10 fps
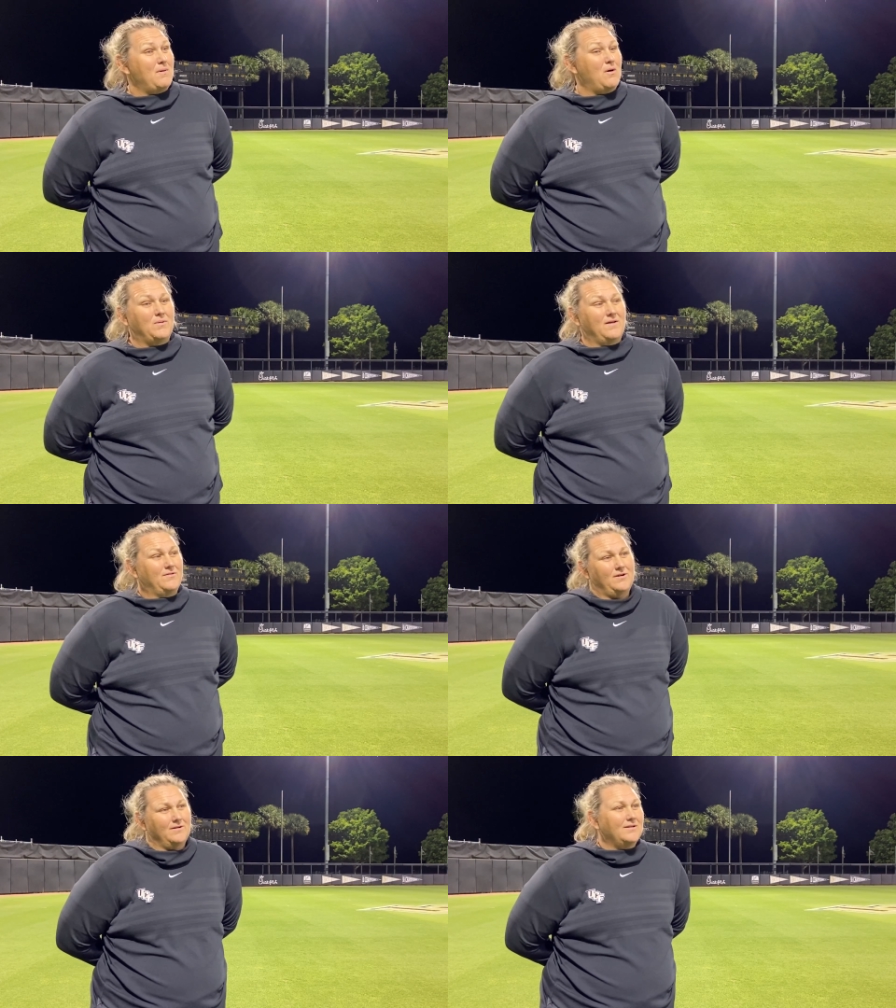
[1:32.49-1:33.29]
ball,
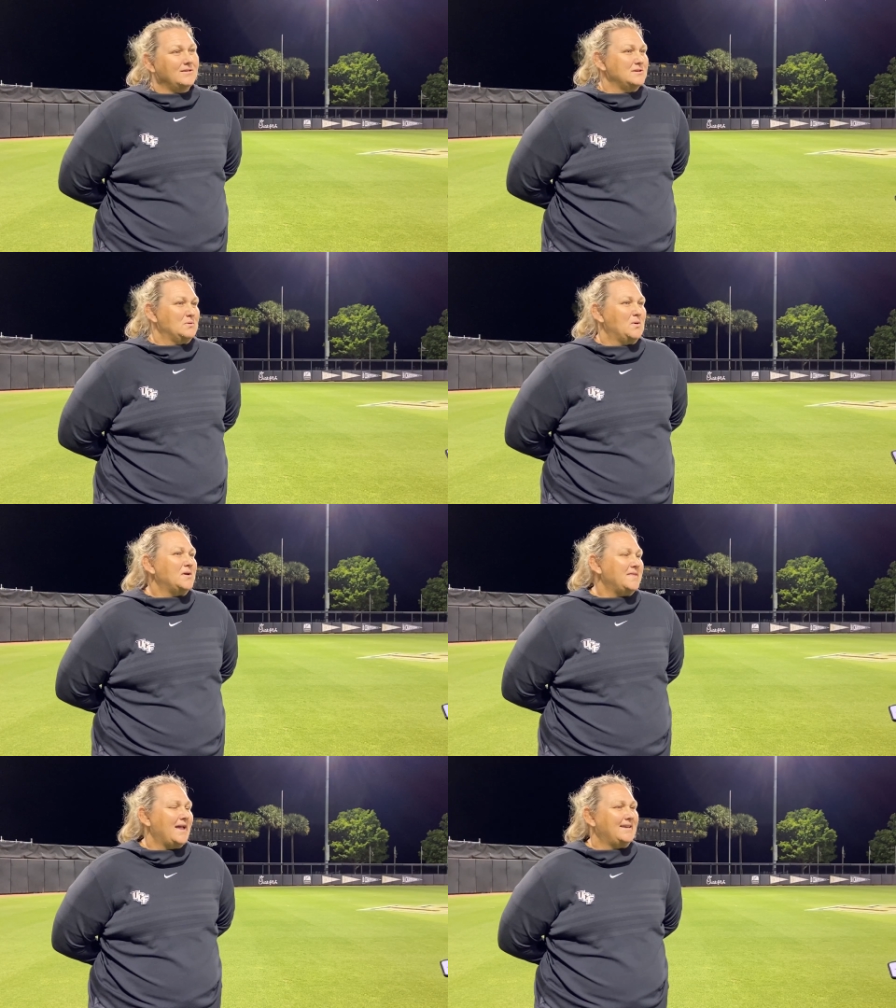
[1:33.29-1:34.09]
whatever is going to work
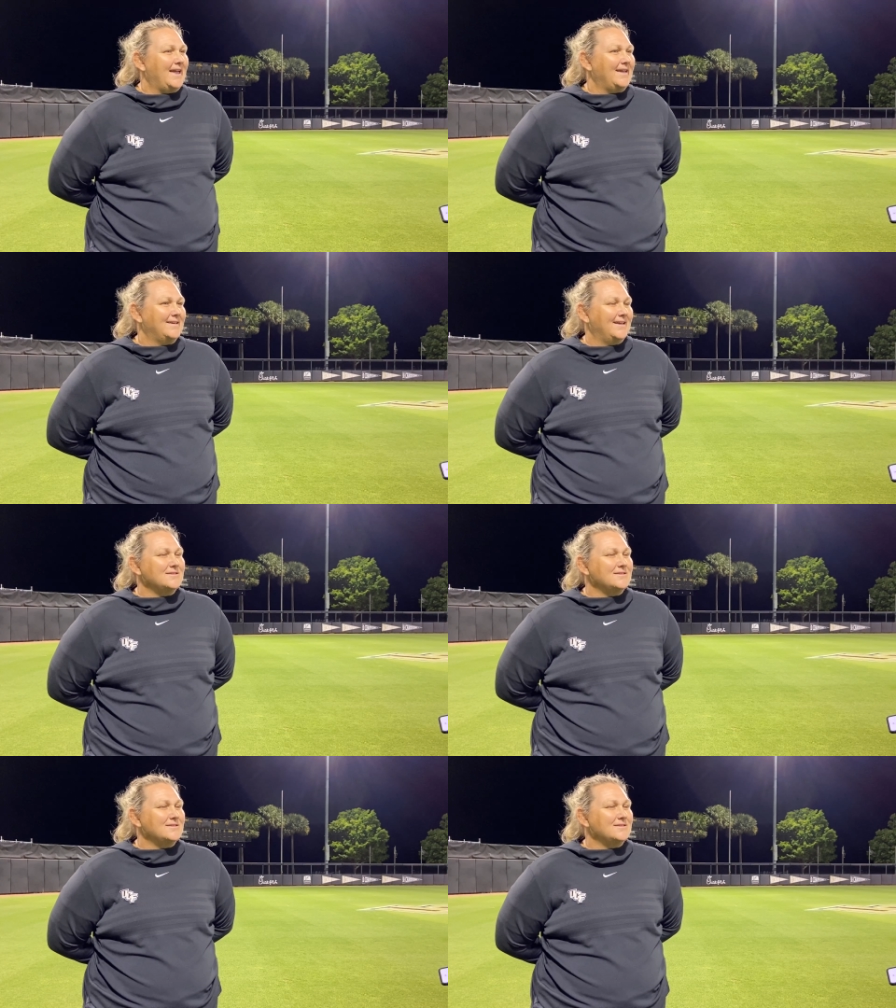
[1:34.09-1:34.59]
that day.